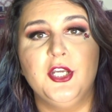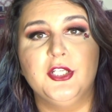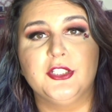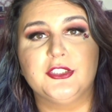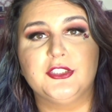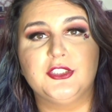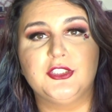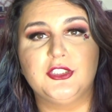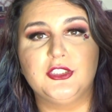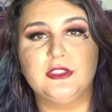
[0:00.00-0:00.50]

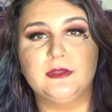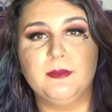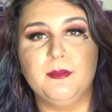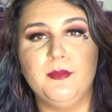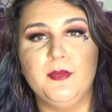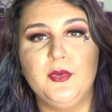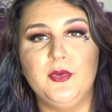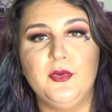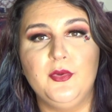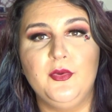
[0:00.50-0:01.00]

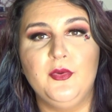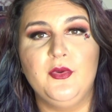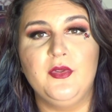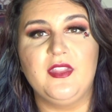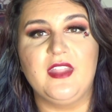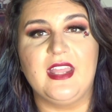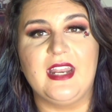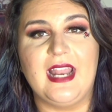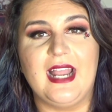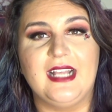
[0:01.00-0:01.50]
smooth.
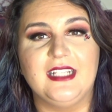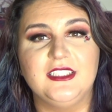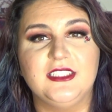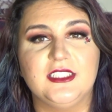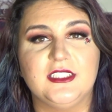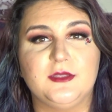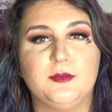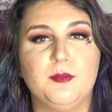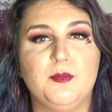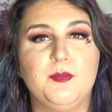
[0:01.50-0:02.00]
It has
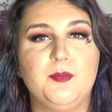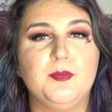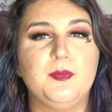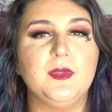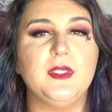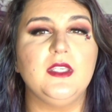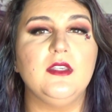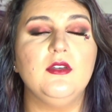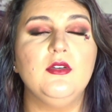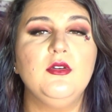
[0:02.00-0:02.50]
this
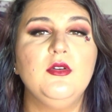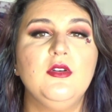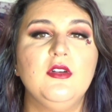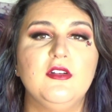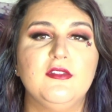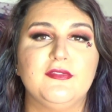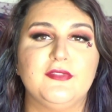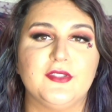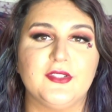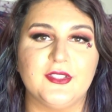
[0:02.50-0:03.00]

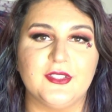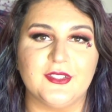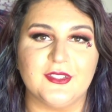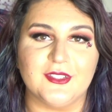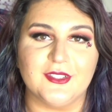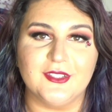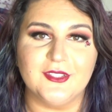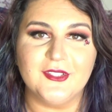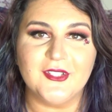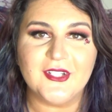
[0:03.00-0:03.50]

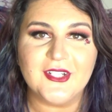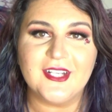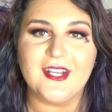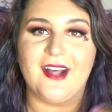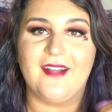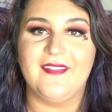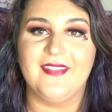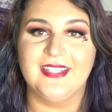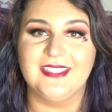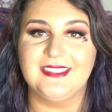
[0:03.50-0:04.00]
beautiful look
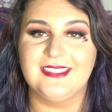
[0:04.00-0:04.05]
on the